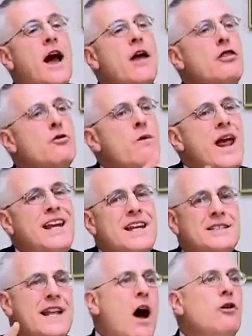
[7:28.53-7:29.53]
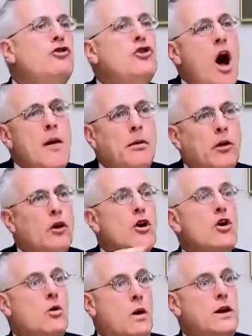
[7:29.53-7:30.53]
and the rate is now double
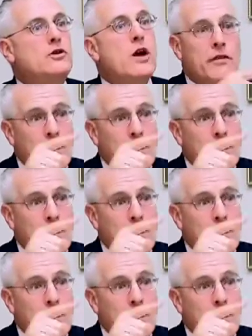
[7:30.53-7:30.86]
what it used.